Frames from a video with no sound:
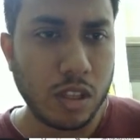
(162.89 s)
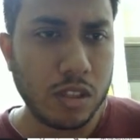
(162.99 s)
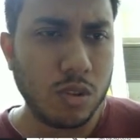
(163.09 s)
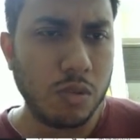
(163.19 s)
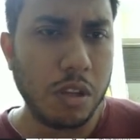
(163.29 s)

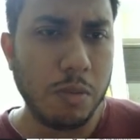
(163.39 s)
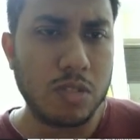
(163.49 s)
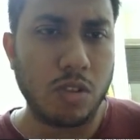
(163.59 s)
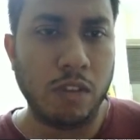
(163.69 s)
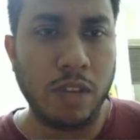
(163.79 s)
So we'll be
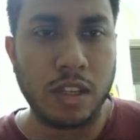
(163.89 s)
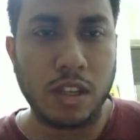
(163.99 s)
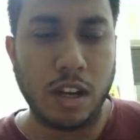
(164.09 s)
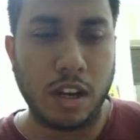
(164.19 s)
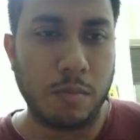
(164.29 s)
solving
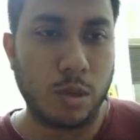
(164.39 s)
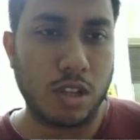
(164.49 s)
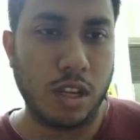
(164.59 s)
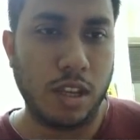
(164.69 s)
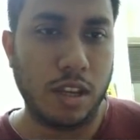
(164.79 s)

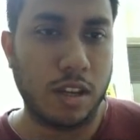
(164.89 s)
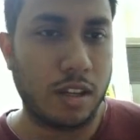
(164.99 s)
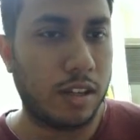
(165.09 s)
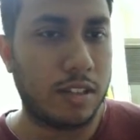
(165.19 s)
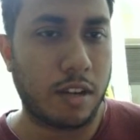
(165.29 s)

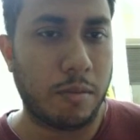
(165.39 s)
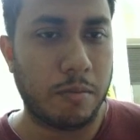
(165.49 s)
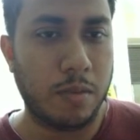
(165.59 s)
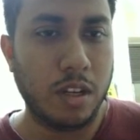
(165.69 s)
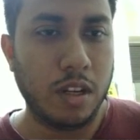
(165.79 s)
mostly
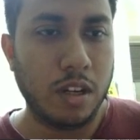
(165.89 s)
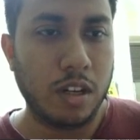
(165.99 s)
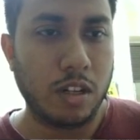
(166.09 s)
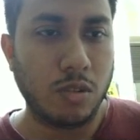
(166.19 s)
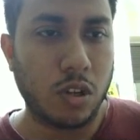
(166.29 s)
some
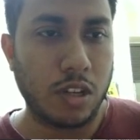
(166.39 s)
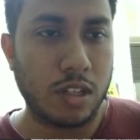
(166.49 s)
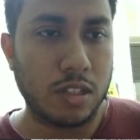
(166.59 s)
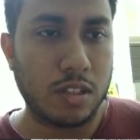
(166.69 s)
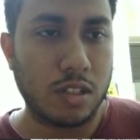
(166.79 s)

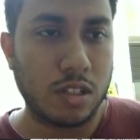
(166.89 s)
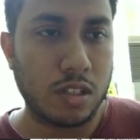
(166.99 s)
tutorials.